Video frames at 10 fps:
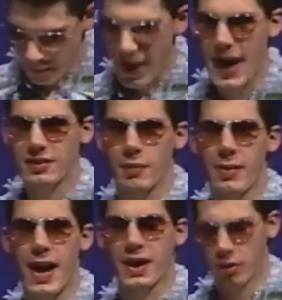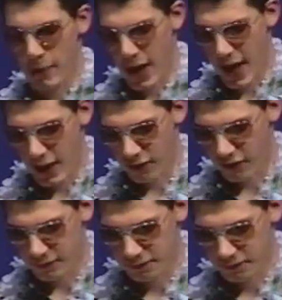Back to pack your
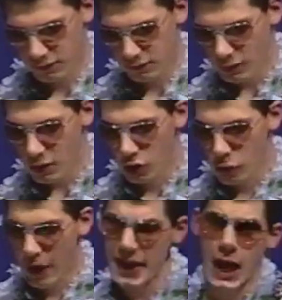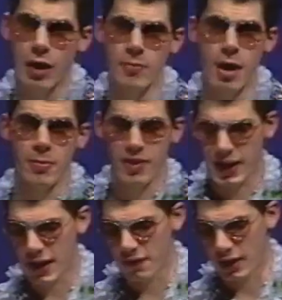bags. You might not remember the
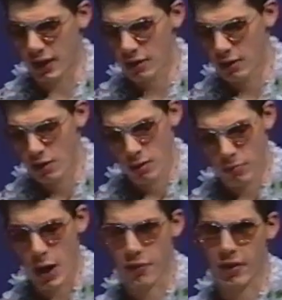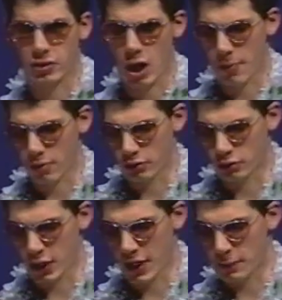evening, probably with all the tropical
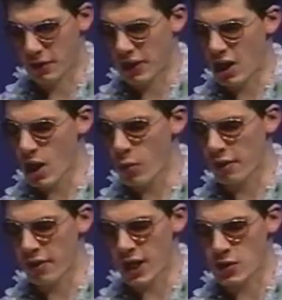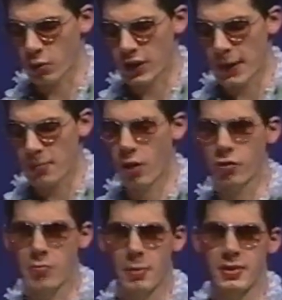drinks, but carrying one of these will keep
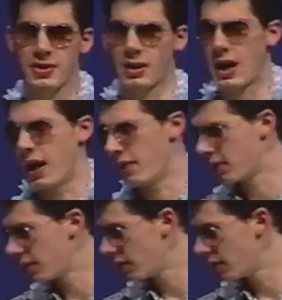those memories alive.